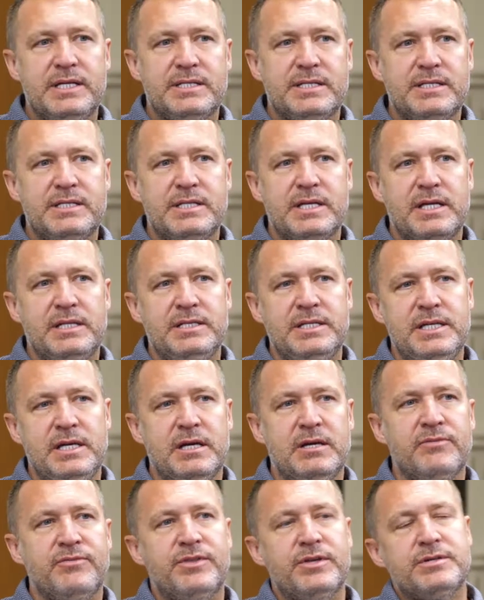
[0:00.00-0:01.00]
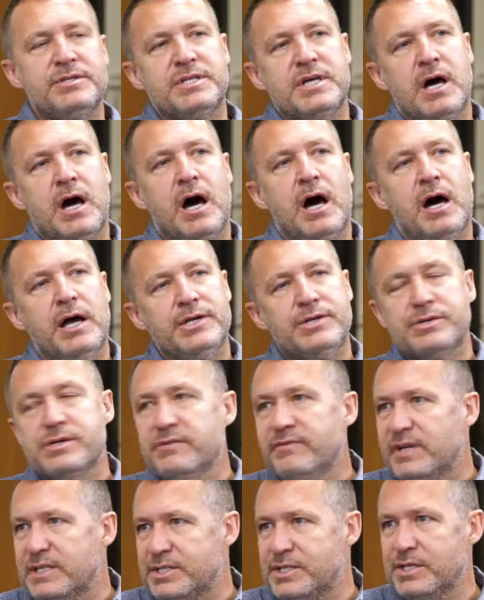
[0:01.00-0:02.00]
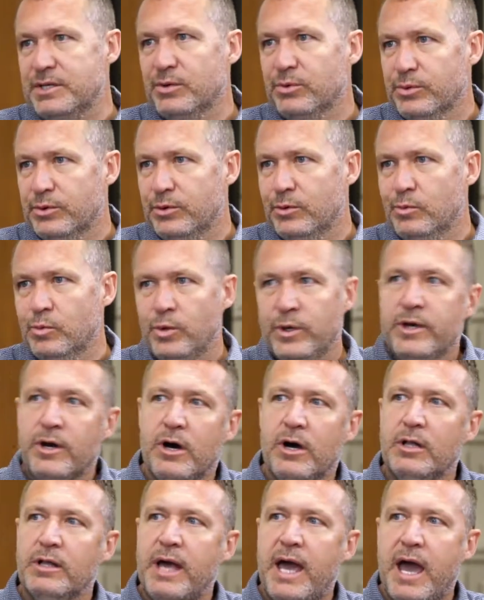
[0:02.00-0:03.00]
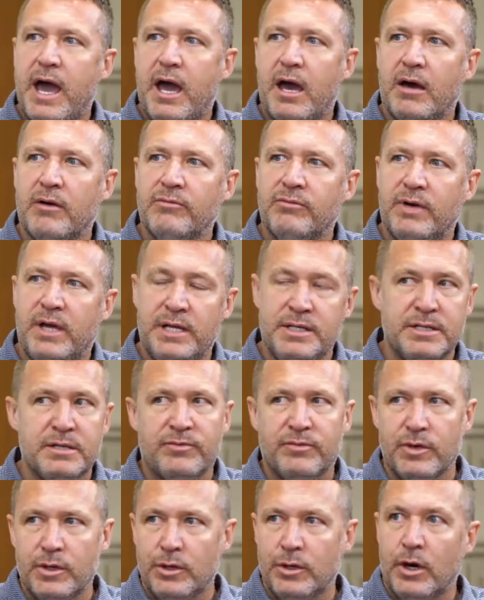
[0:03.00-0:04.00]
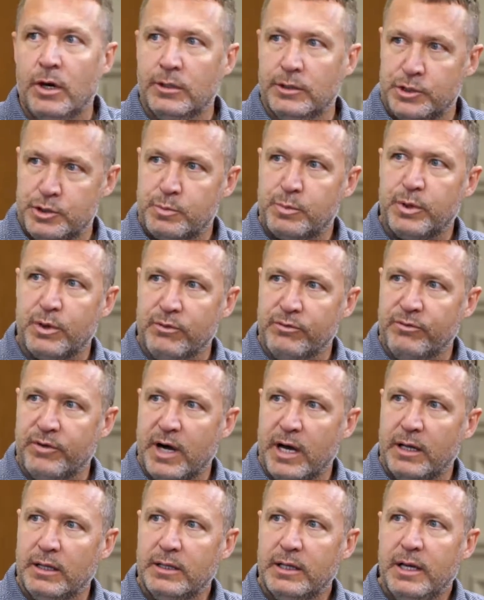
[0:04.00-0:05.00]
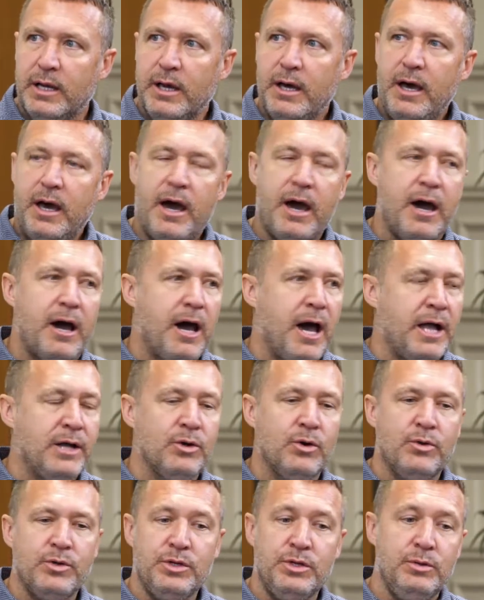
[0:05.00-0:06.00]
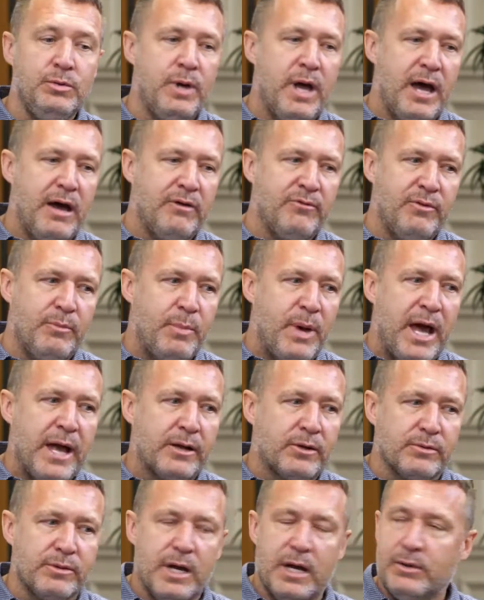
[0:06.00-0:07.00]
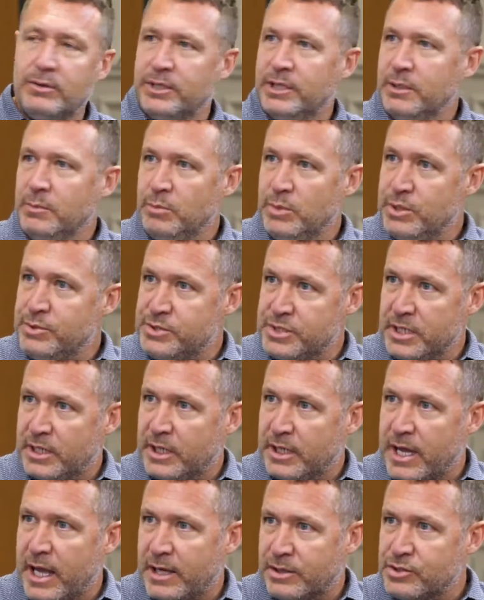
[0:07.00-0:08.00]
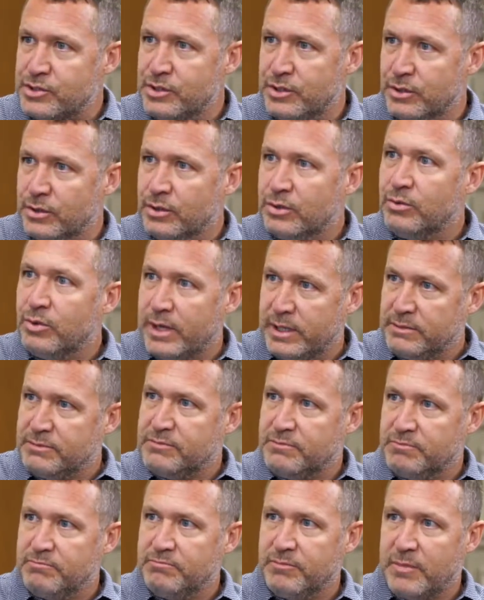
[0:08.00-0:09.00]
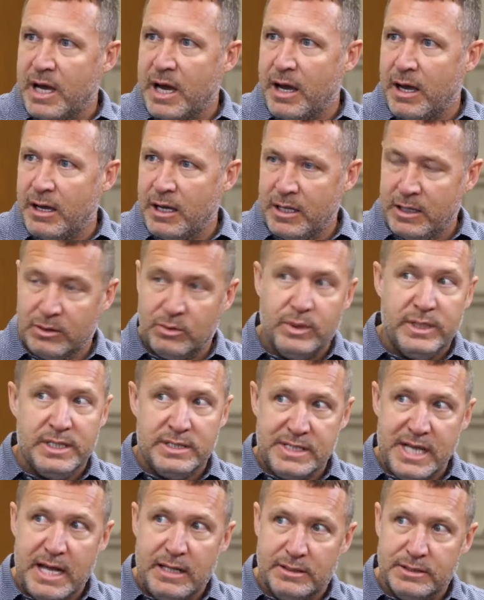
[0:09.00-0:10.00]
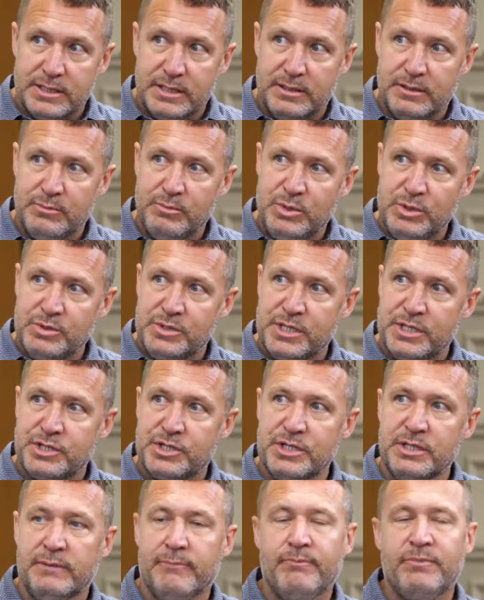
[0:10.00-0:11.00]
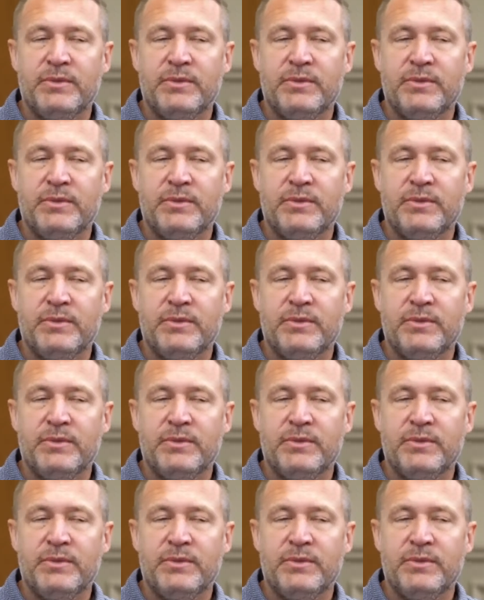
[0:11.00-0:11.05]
it's this idea, if there's 100 of us in a room, we all have a different knowledge profile. I know you have a background in music, and actually you're quite a talented musician.